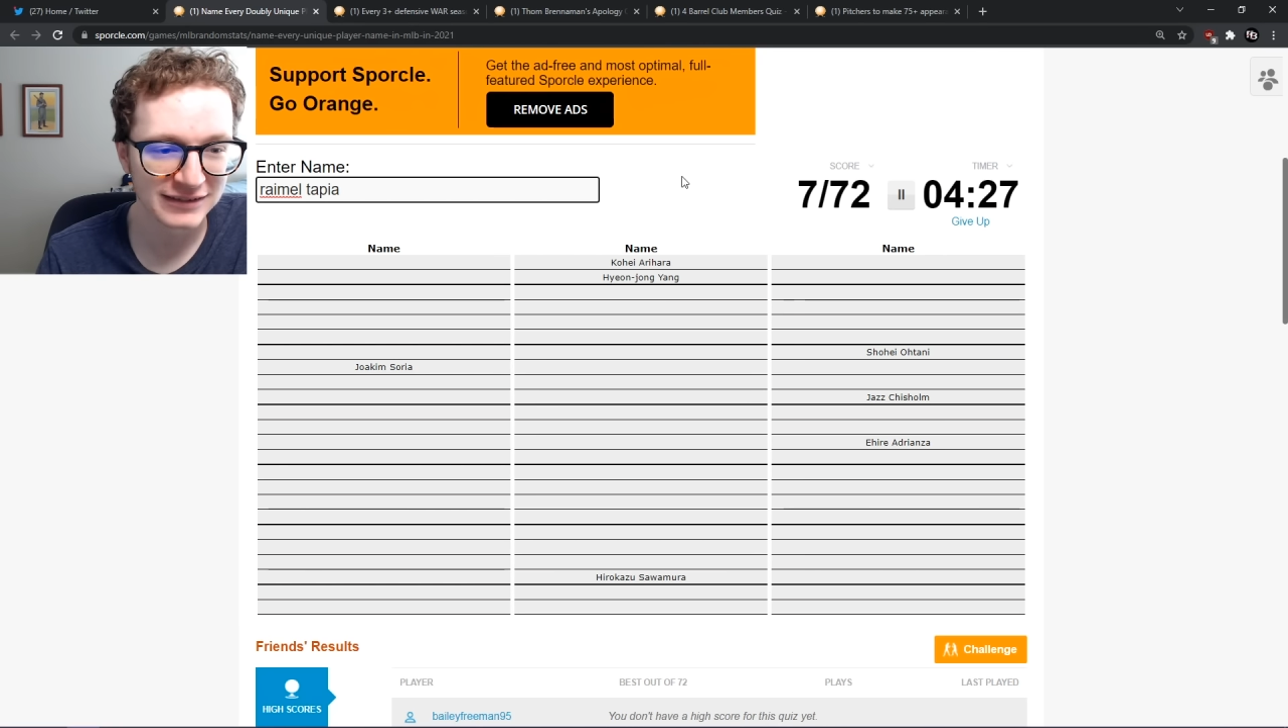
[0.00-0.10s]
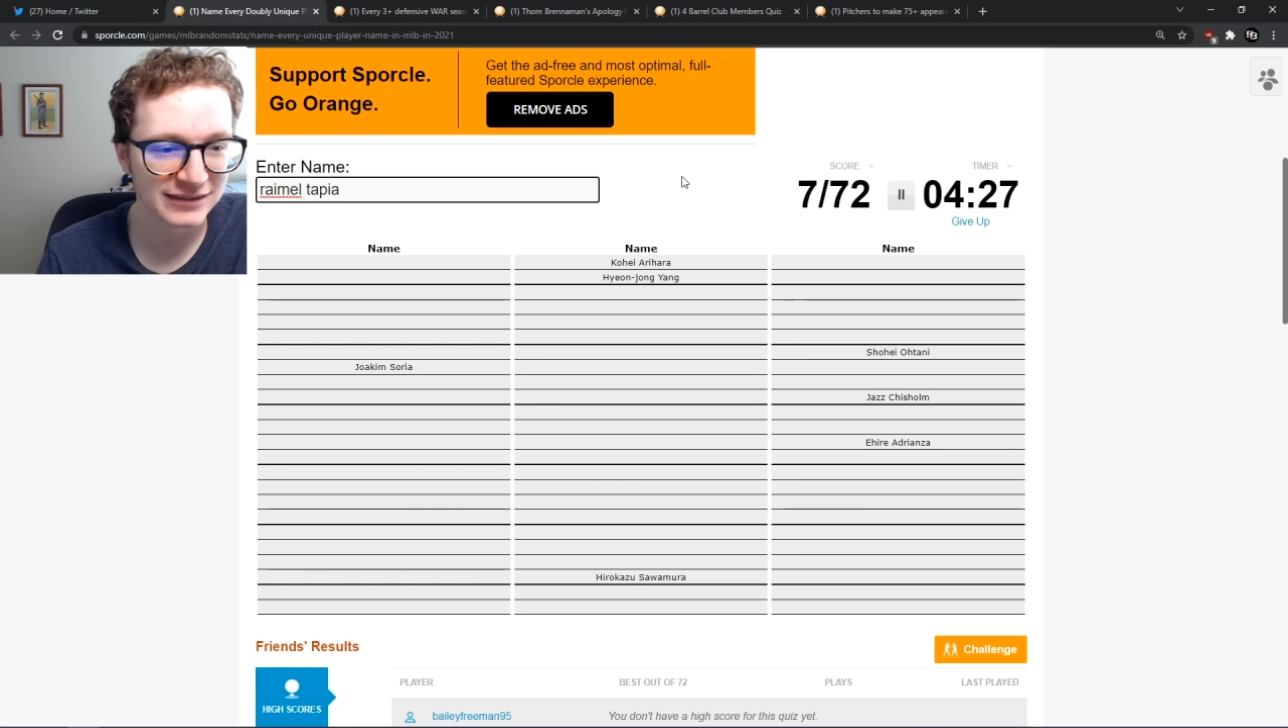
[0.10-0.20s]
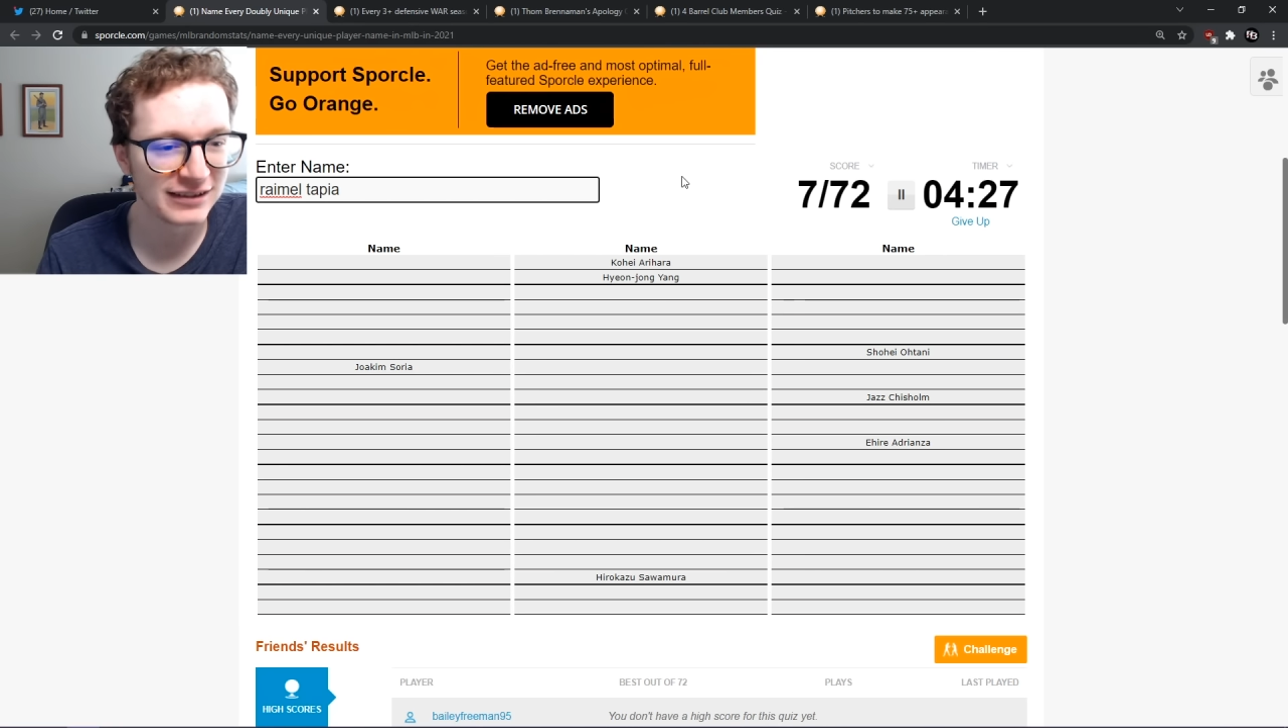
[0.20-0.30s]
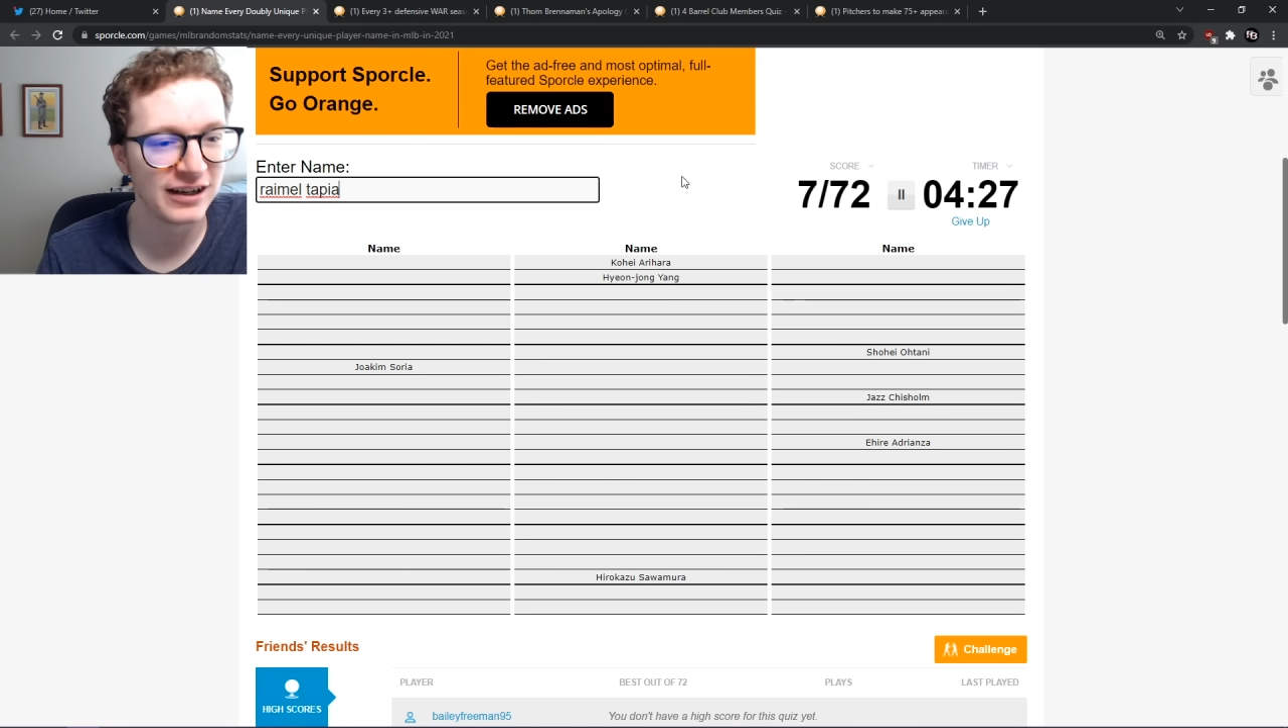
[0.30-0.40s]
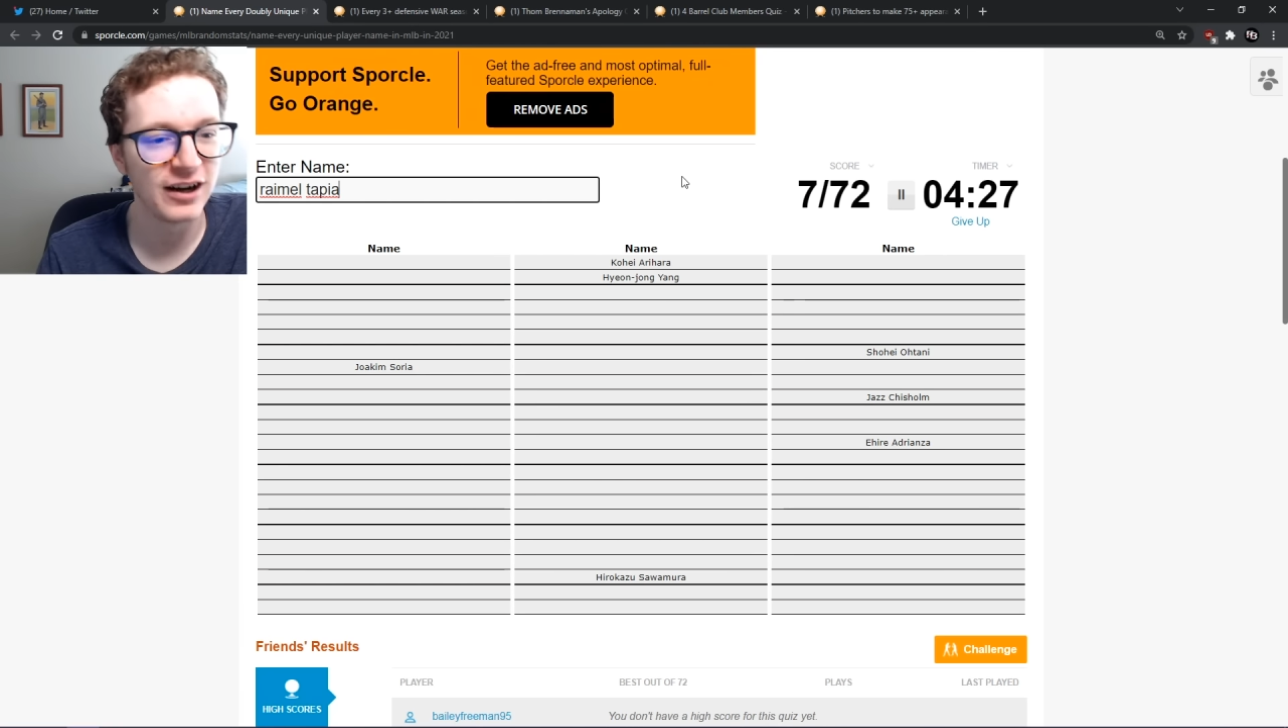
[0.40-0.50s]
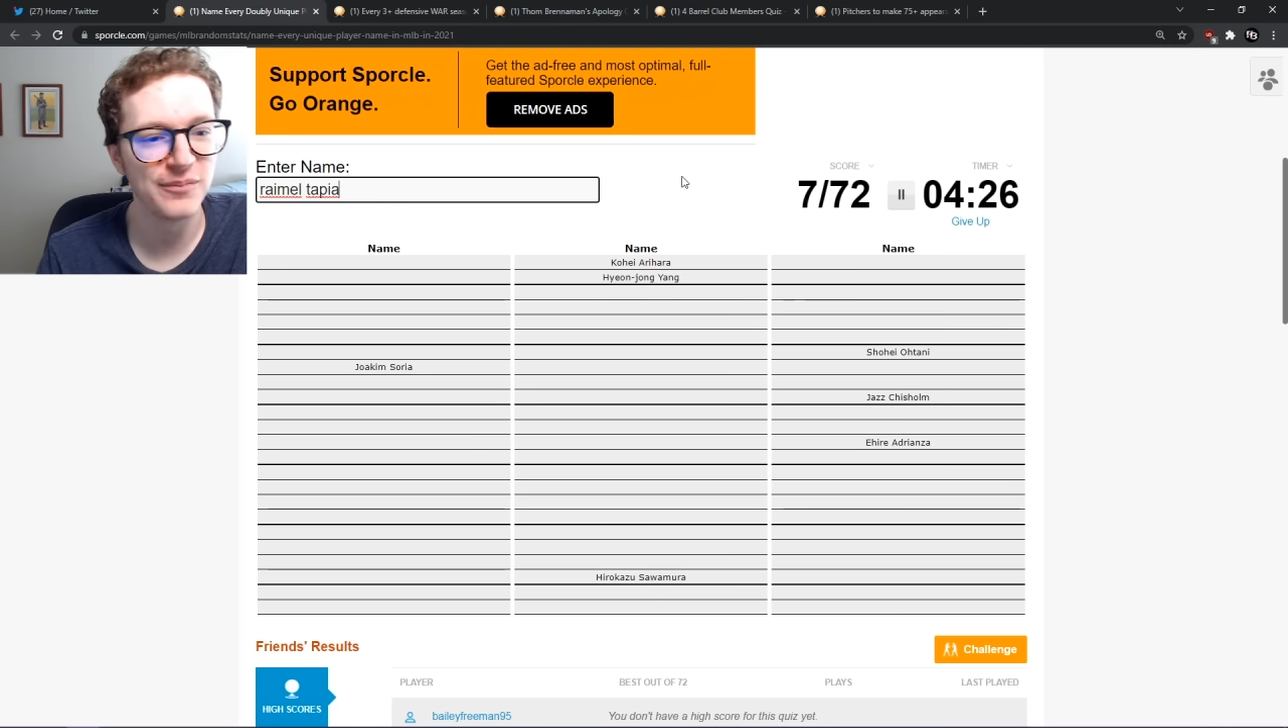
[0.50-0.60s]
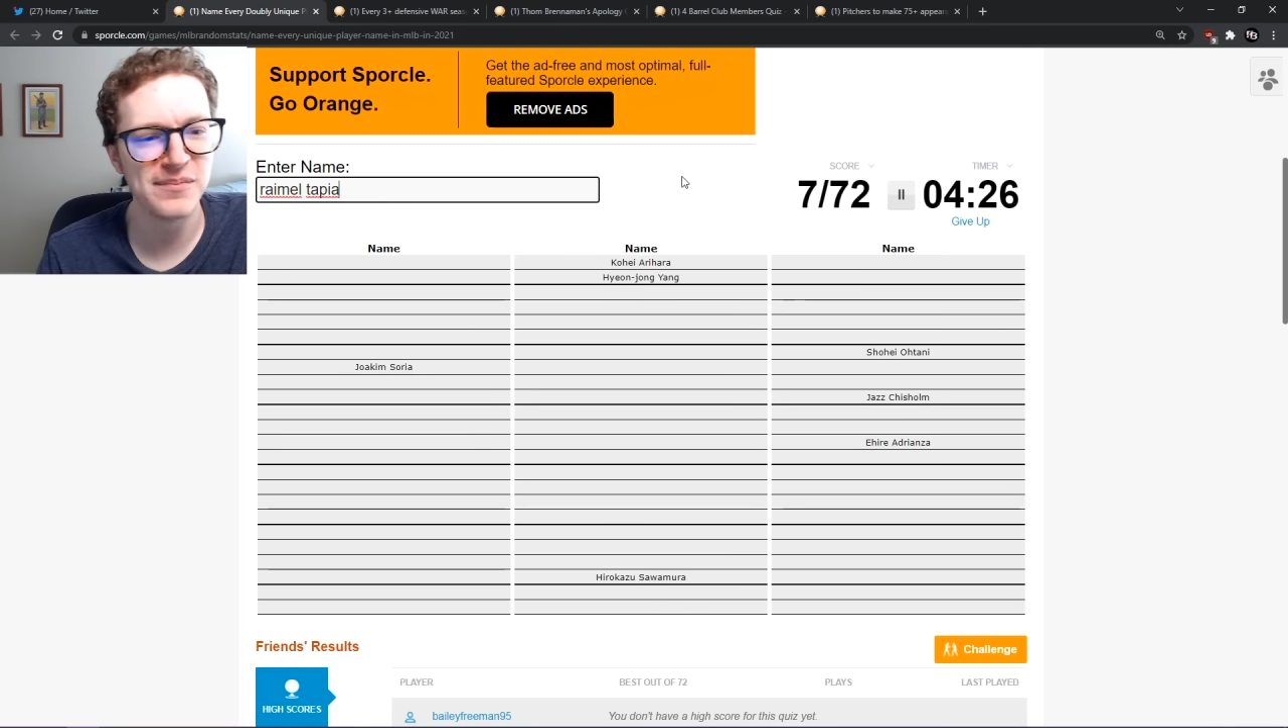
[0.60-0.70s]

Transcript: Oh,